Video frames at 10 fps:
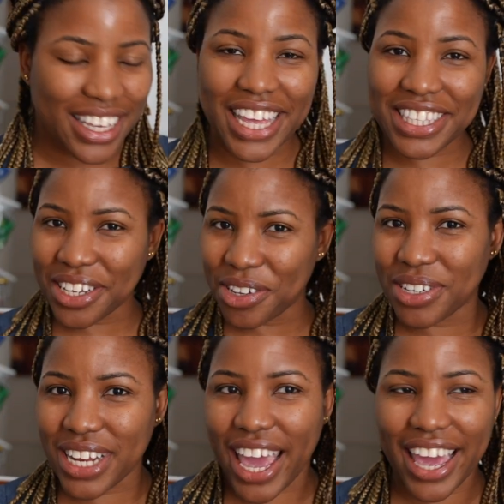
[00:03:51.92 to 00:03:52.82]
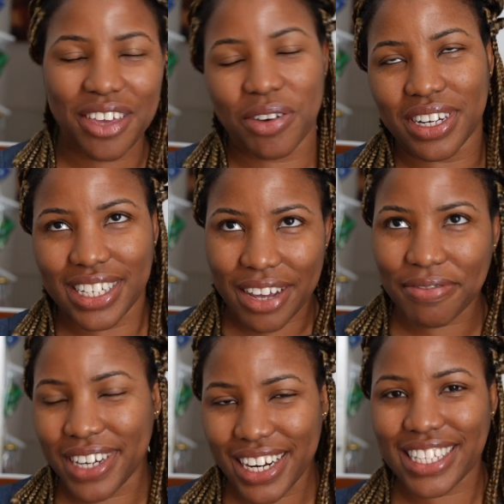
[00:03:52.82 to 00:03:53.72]
It's a new day. You can
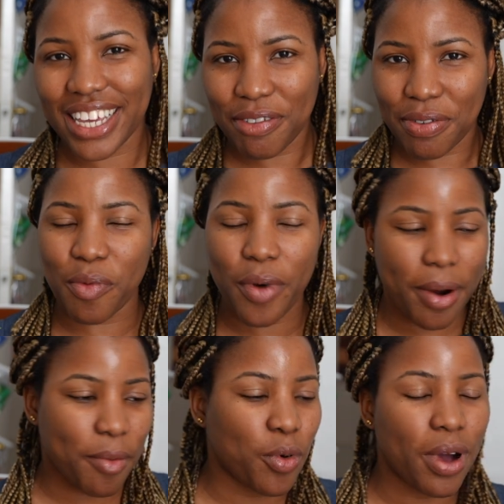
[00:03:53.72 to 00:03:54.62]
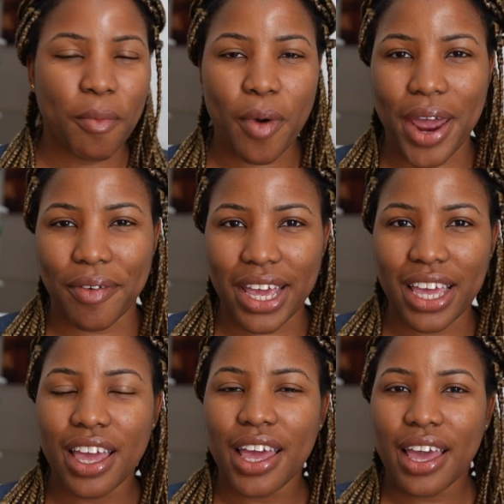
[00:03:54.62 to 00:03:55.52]
definitely tell from where, what I'm
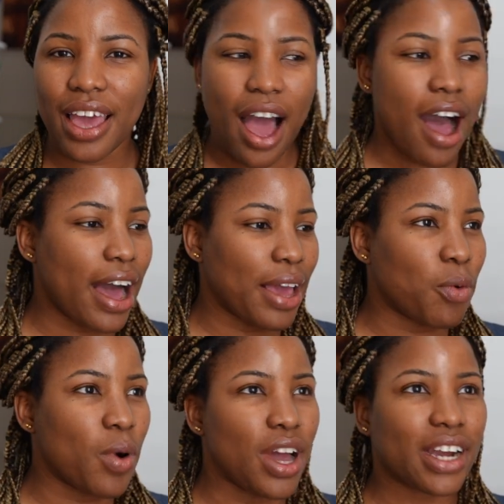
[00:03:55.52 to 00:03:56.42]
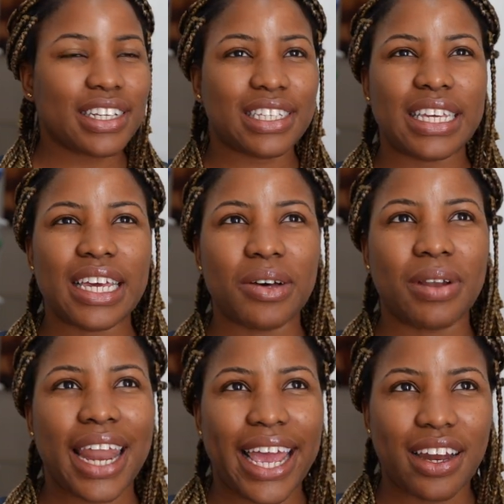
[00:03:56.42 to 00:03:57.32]
wearing. I worked
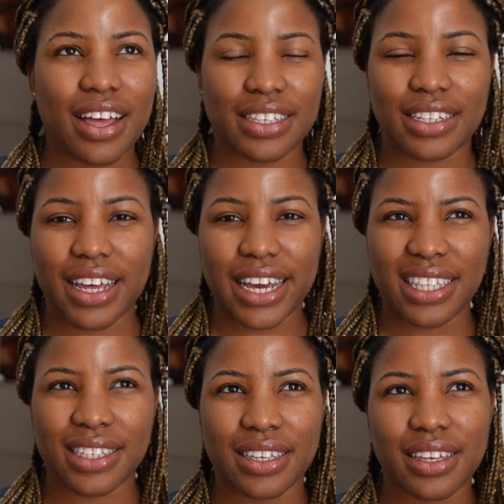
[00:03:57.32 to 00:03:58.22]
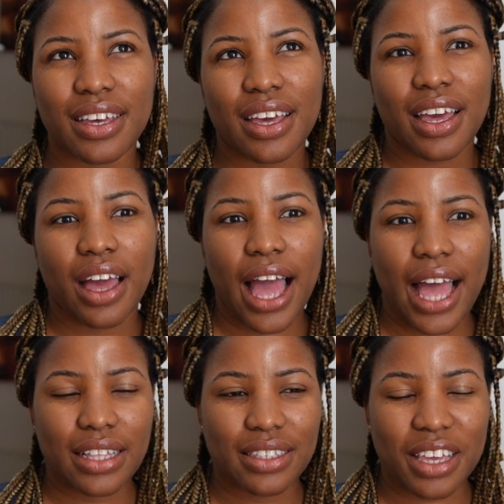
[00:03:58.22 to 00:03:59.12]
till late last night
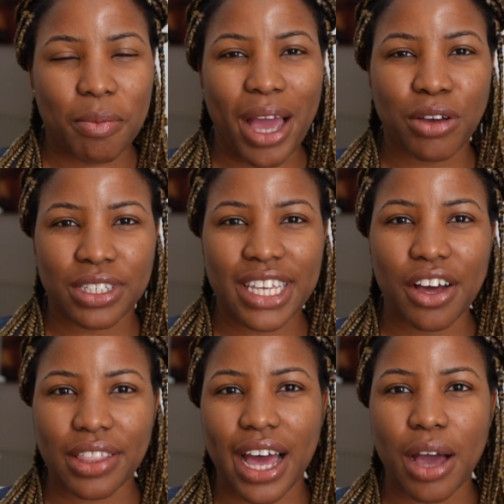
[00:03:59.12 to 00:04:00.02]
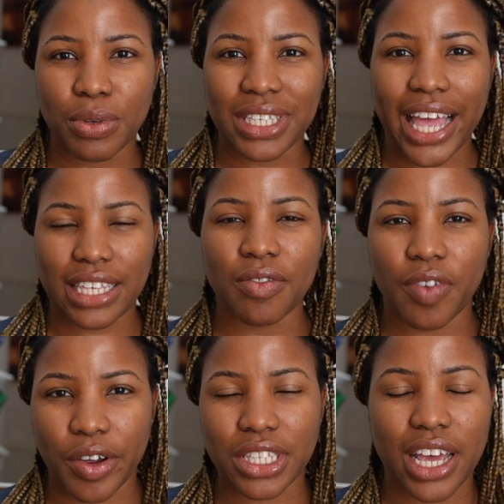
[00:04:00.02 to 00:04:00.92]
and um, I could tell that I was getting
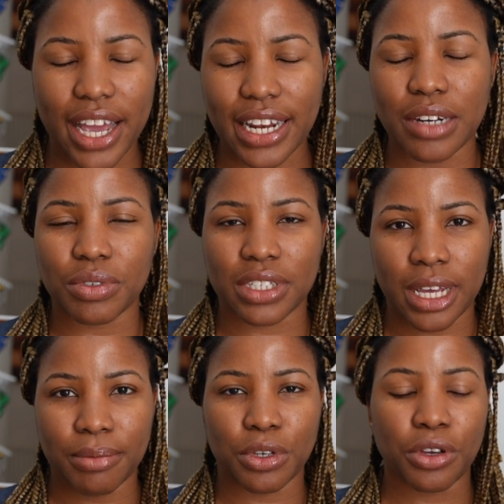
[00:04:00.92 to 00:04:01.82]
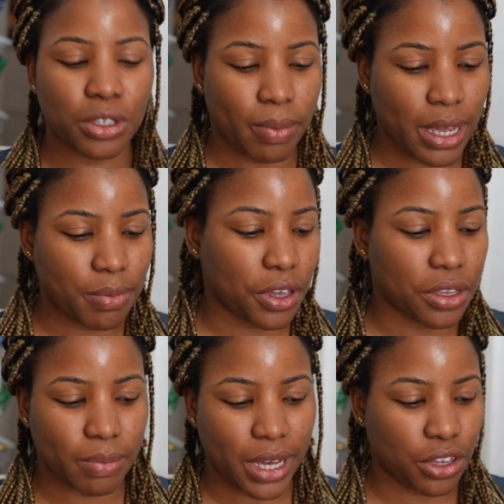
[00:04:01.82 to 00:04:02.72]
very tired and it was time to go to bed because my